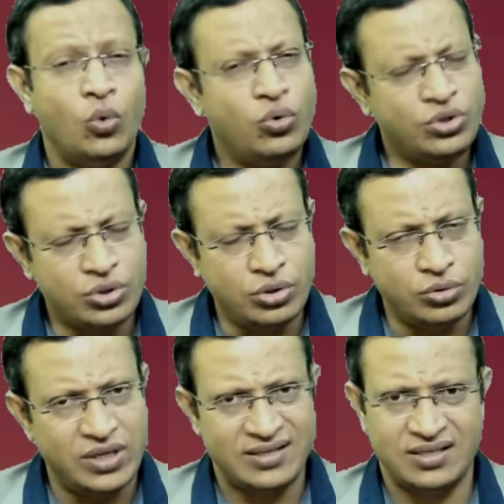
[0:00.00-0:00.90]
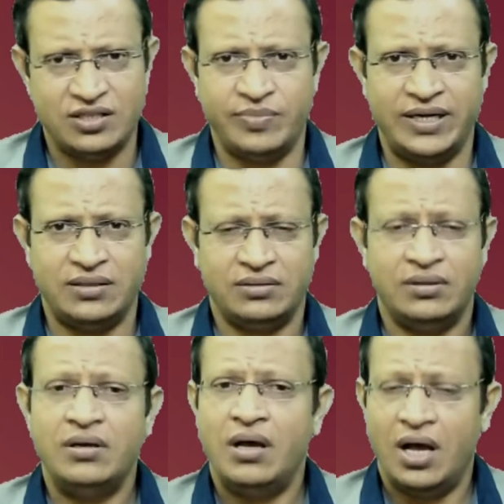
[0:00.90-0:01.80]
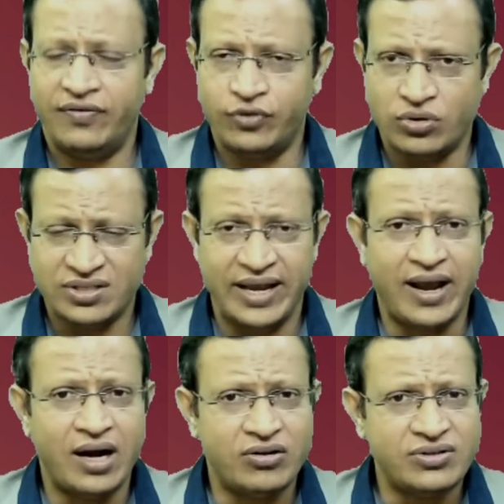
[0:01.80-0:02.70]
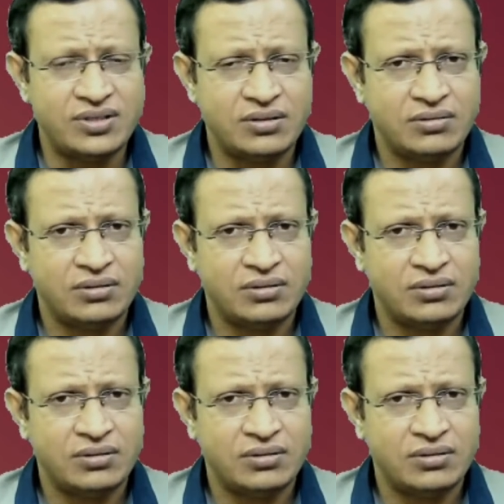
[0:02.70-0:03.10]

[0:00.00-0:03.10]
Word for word: Who should do the assessment? Of course, psychiatrist,